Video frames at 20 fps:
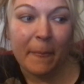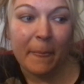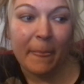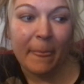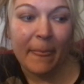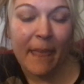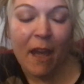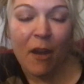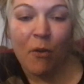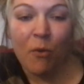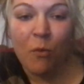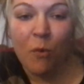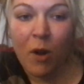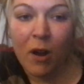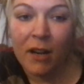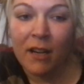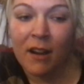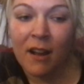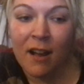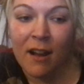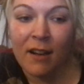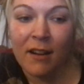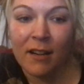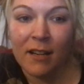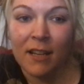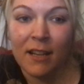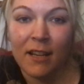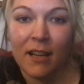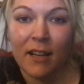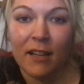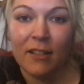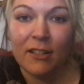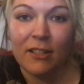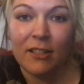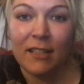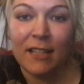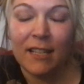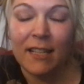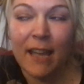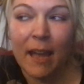That one hard year
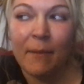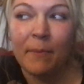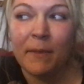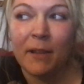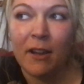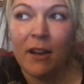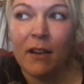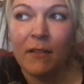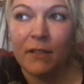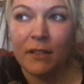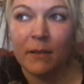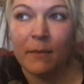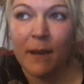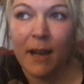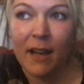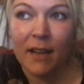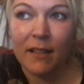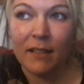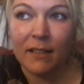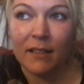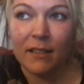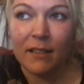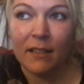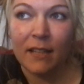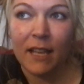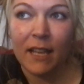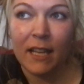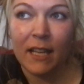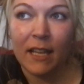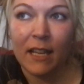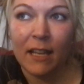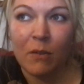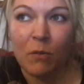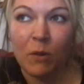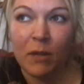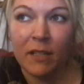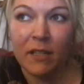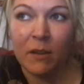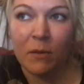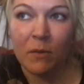to get me off Suboxone, like,
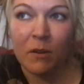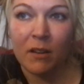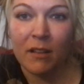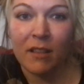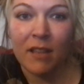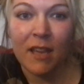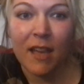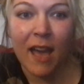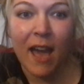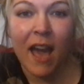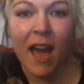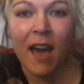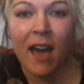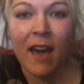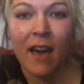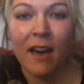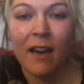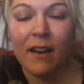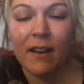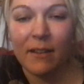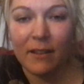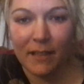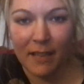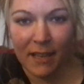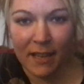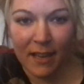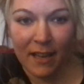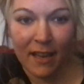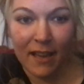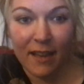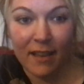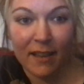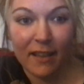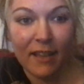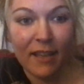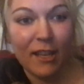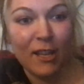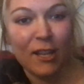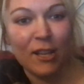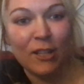was it worth it? Hell yeah.
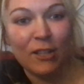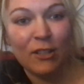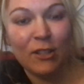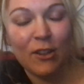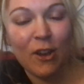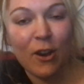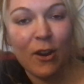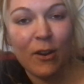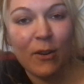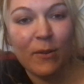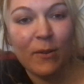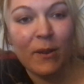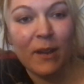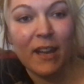So,